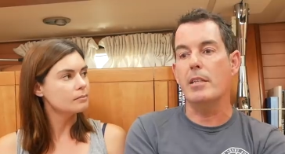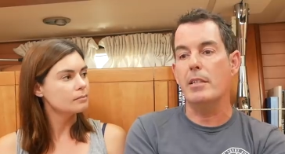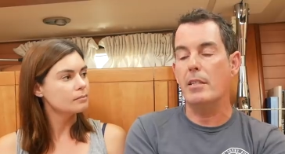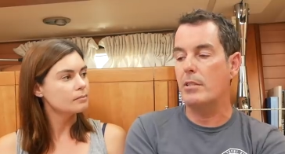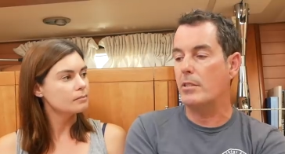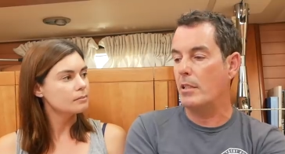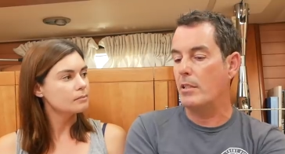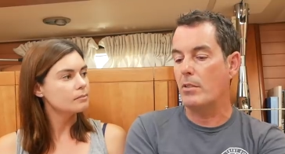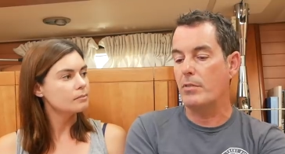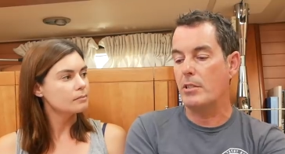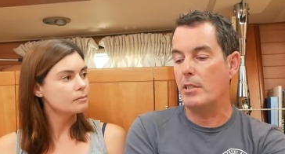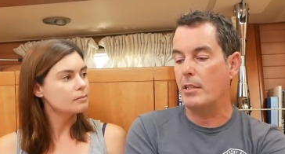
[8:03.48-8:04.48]
Speaker 1: it's, it's
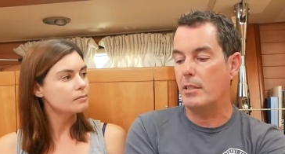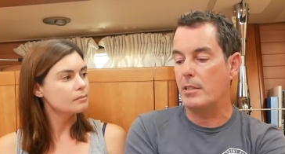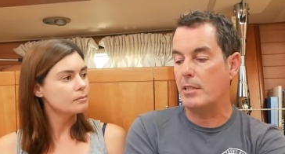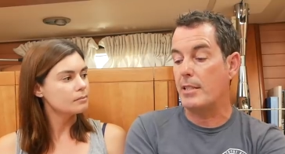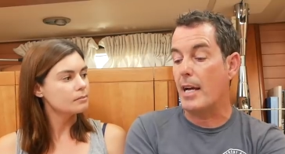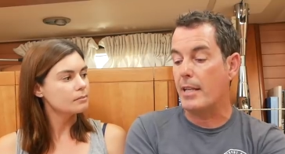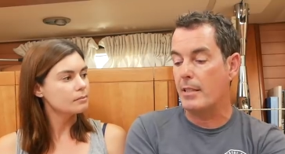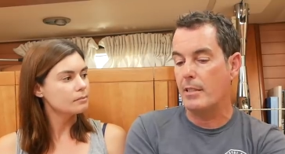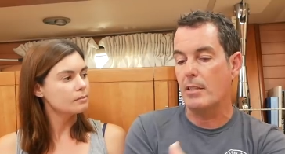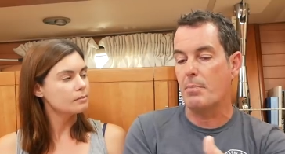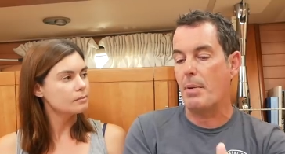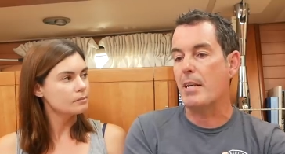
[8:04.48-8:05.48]
obviously that stat, you
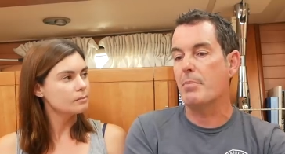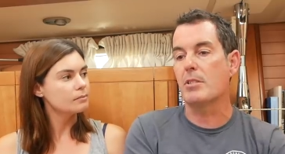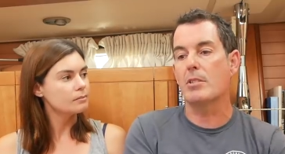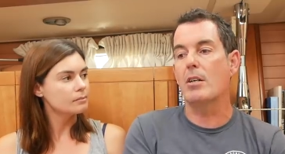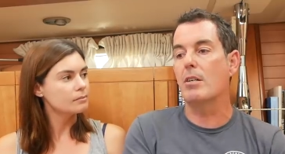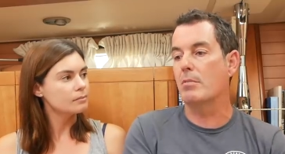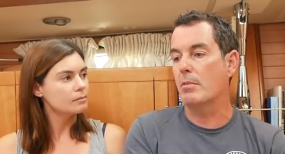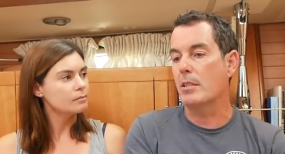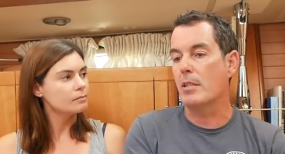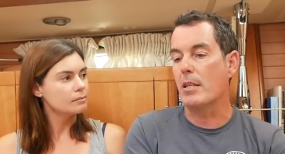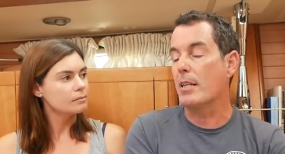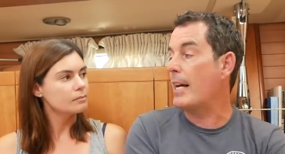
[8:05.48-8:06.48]
know, the payments are,
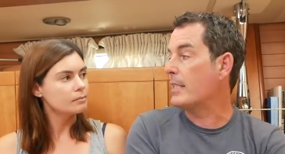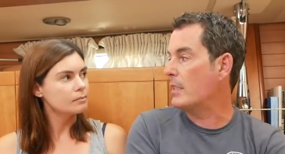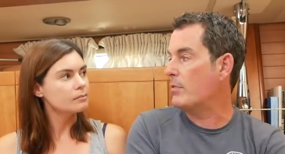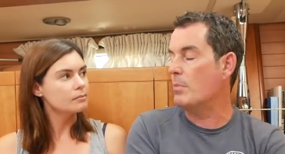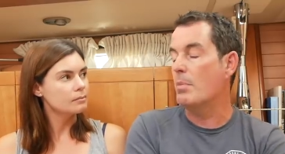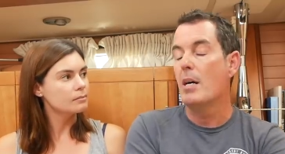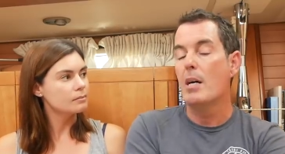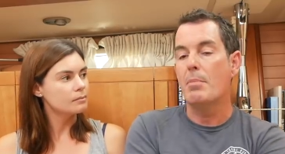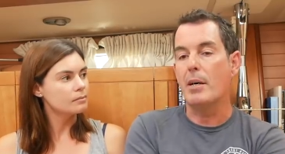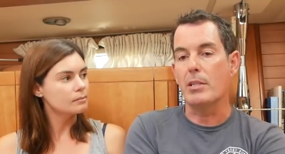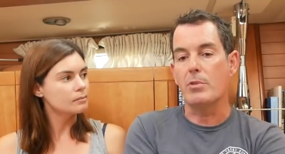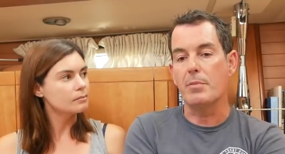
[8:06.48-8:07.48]
are less if you
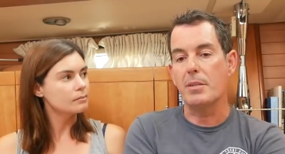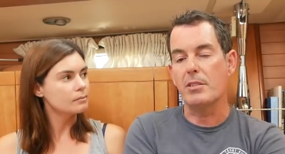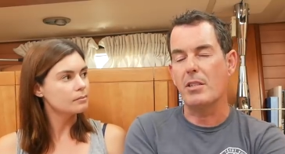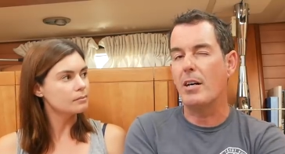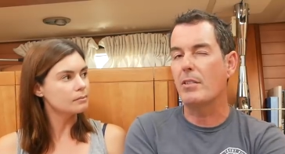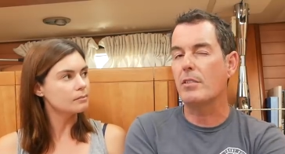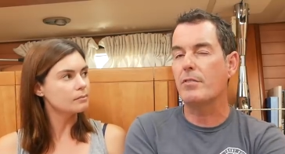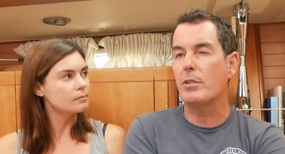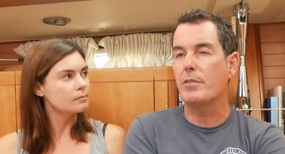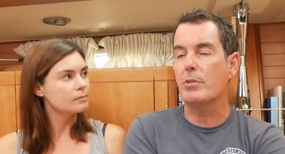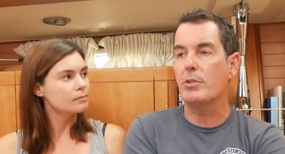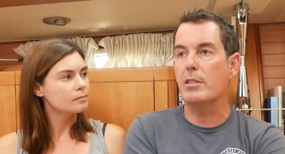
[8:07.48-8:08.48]
buy the 12 months. So
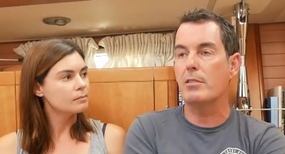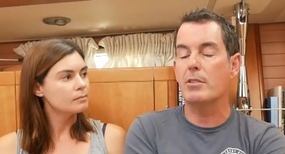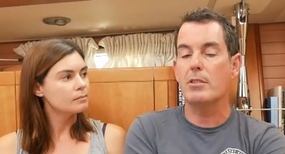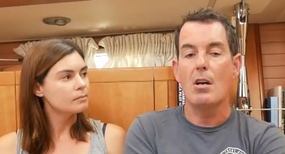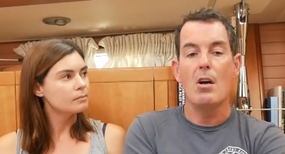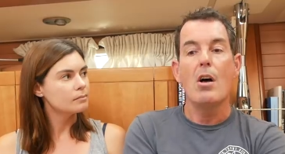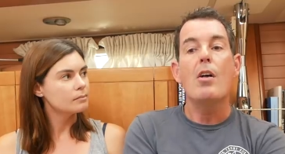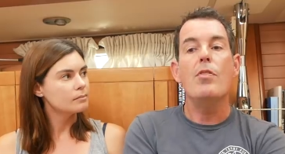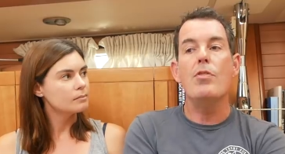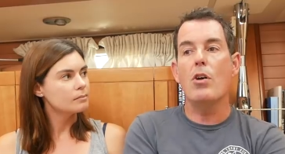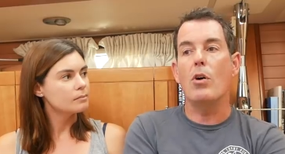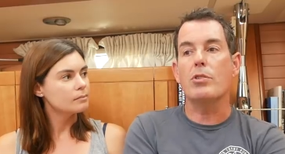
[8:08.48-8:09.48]
144 euros,
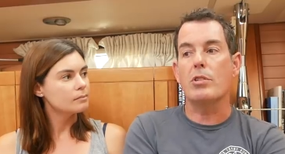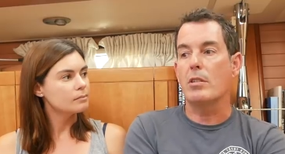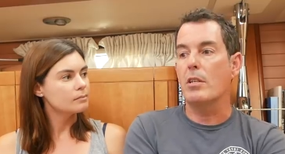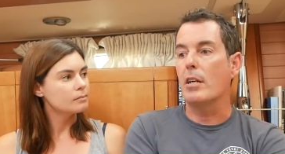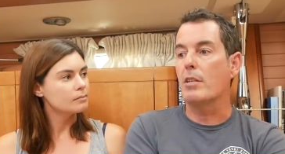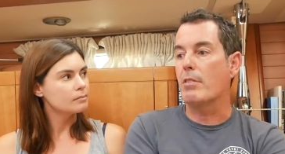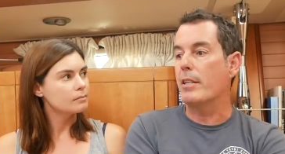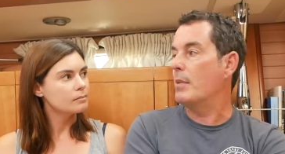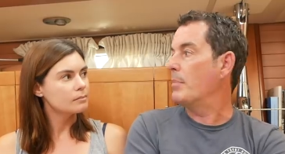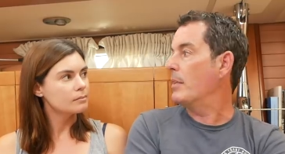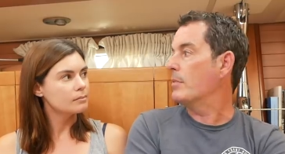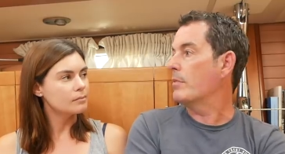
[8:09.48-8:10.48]
not a great
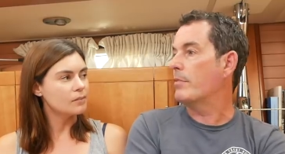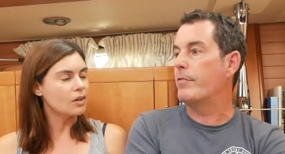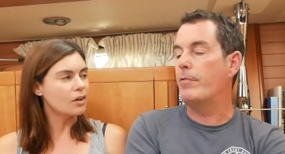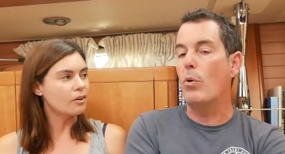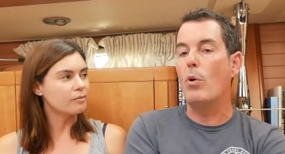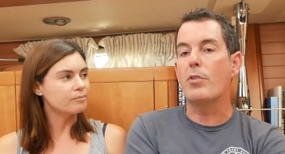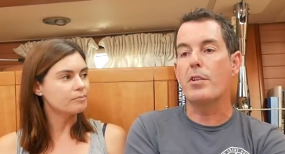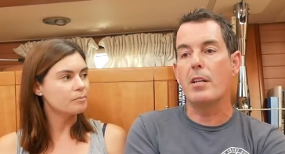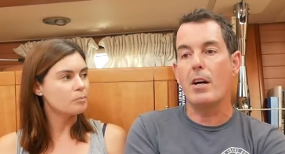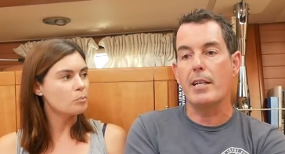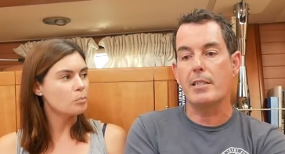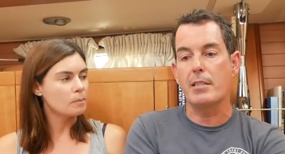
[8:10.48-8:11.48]
amount no. for the
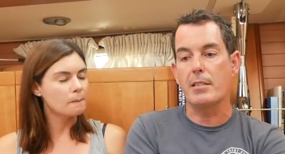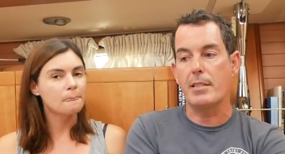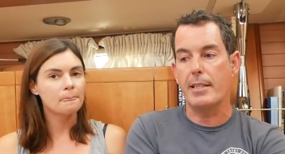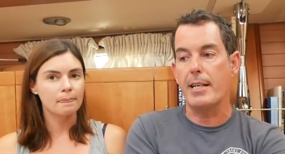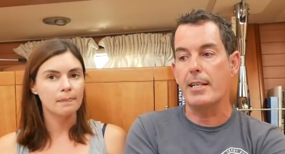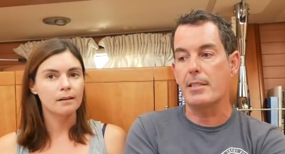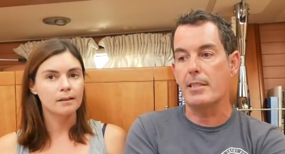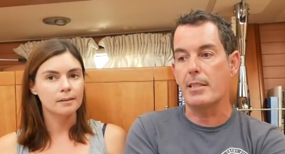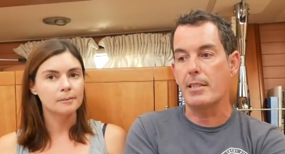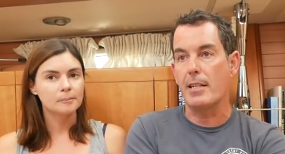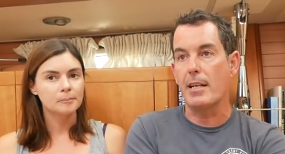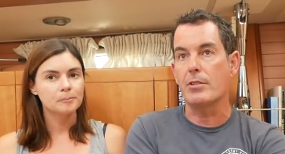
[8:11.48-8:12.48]
license to get into the
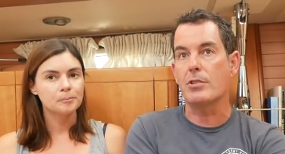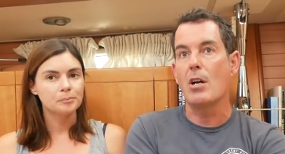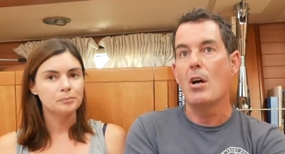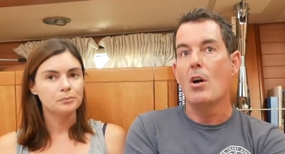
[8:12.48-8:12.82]
canals.